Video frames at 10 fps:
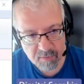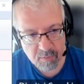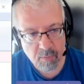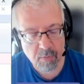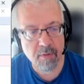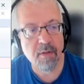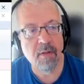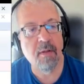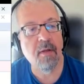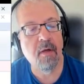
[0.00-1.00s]
stored
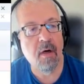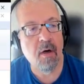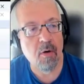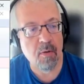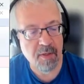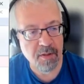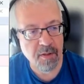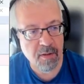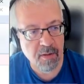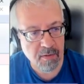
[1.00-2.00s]
in our
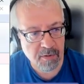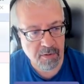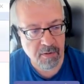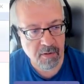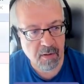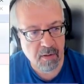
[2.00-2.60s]
metadata.